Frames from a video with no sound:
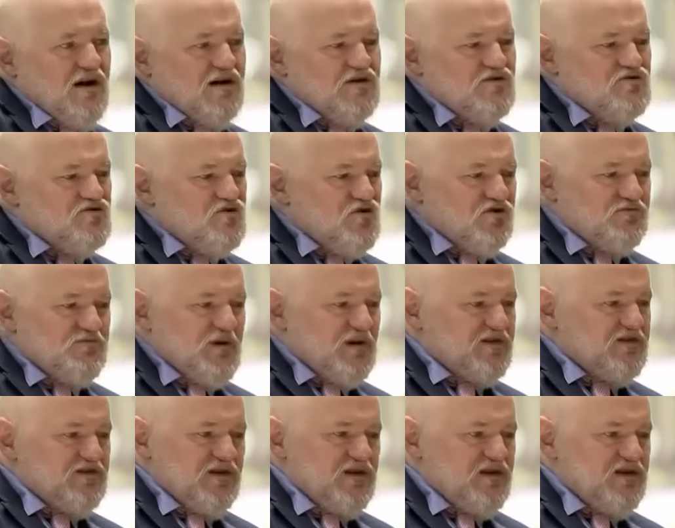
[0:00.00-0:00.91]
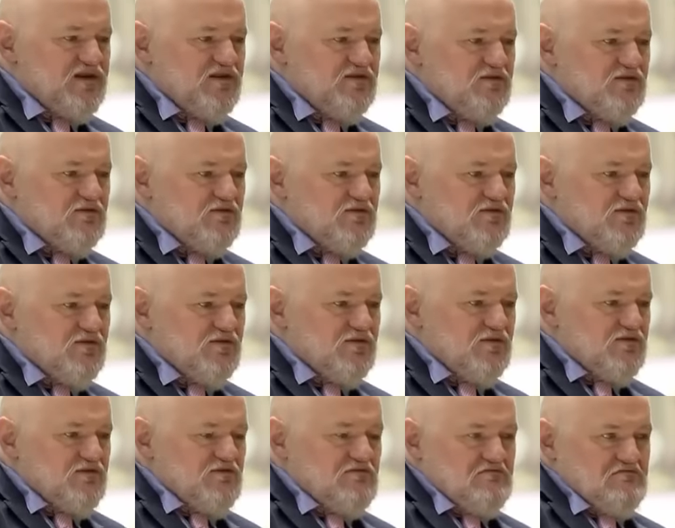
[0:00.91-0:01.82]
I wrote personally
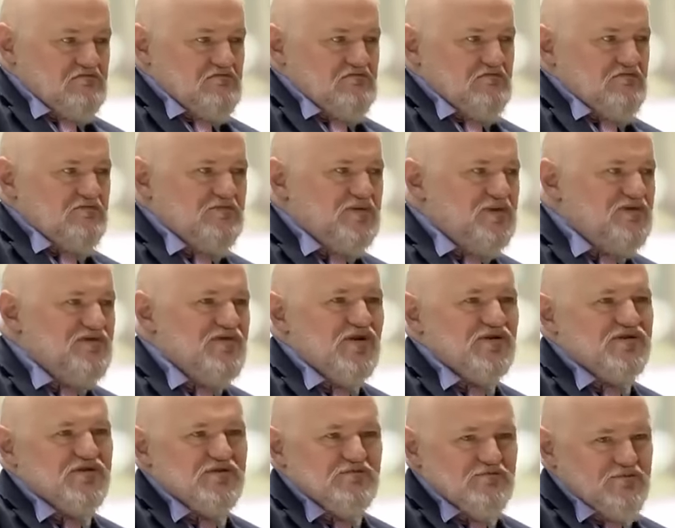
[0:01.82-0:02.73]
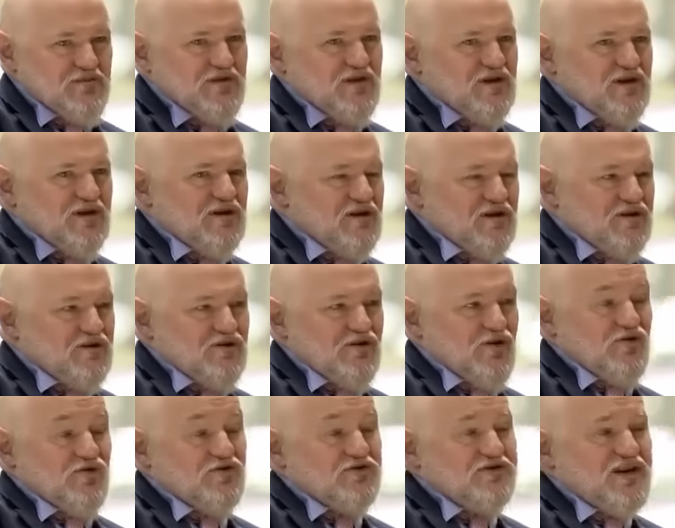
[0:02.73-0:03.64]

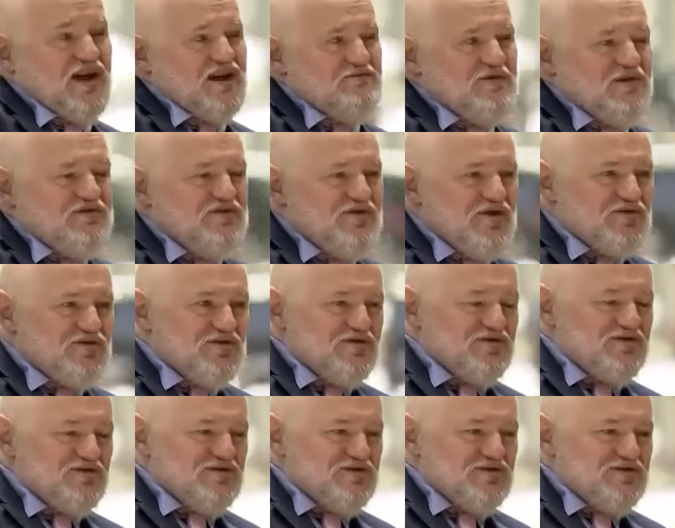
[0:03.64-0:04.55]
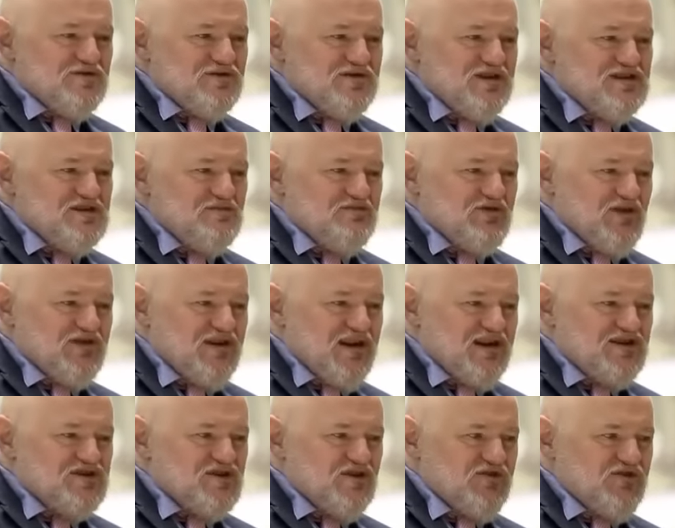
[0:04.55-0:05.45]
a long time before the Egyptian
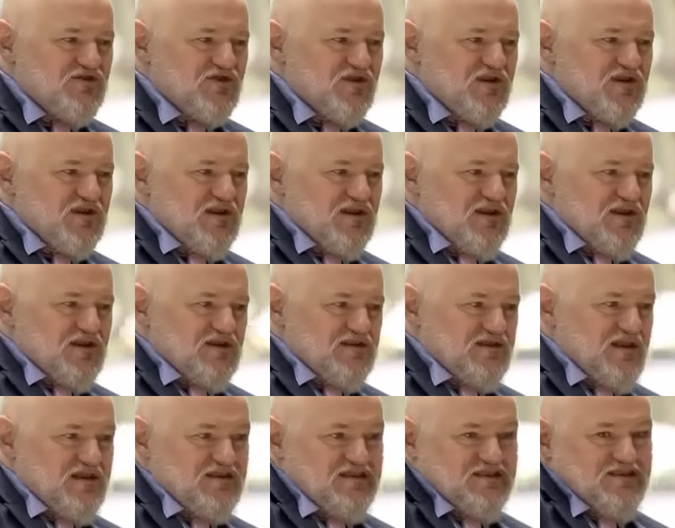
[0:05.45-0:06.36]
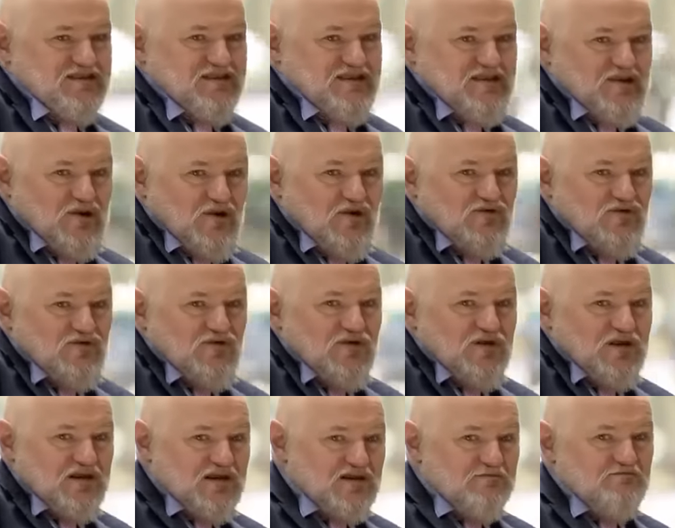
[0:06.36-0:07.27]
elections that the
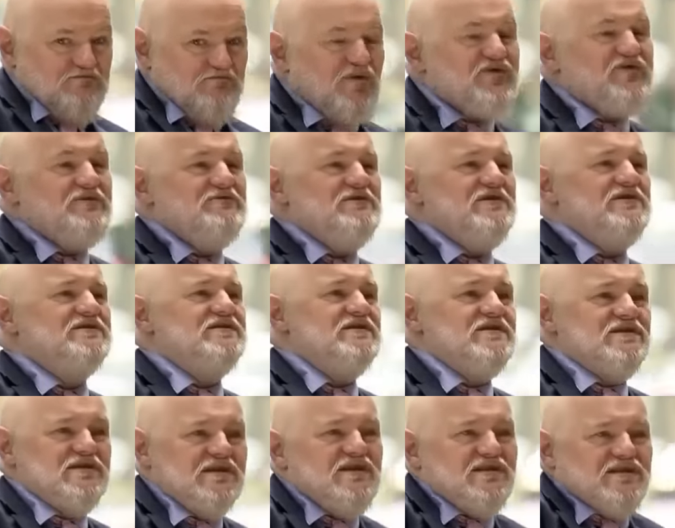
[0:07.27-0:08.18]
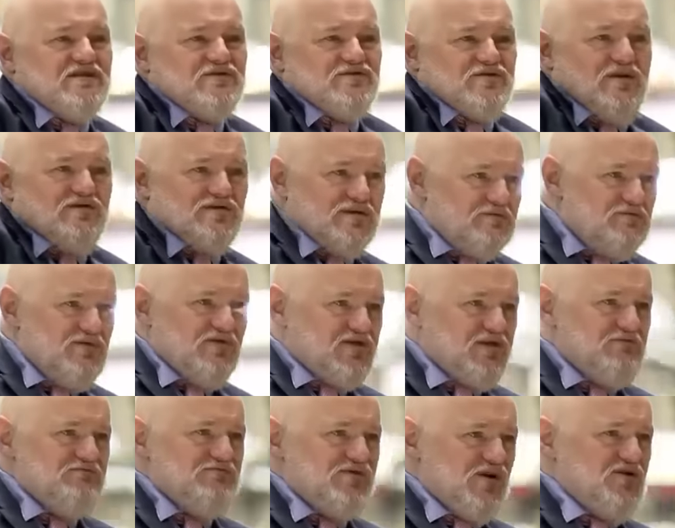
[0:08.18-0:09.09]
only possibility is to have the
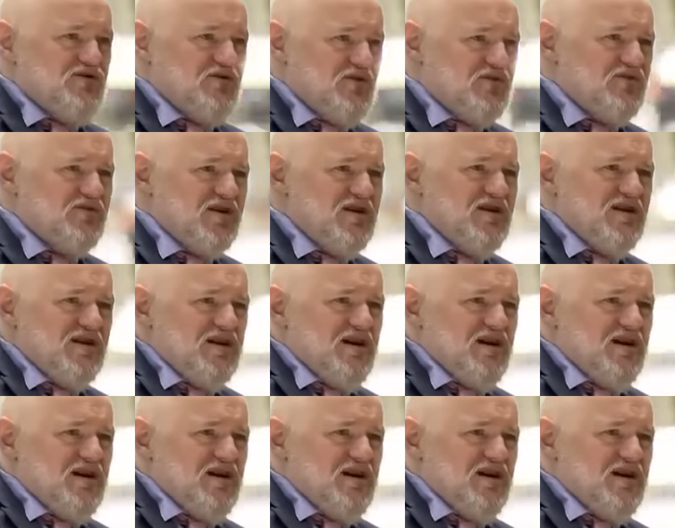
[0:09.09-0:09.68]
Muslim Brothers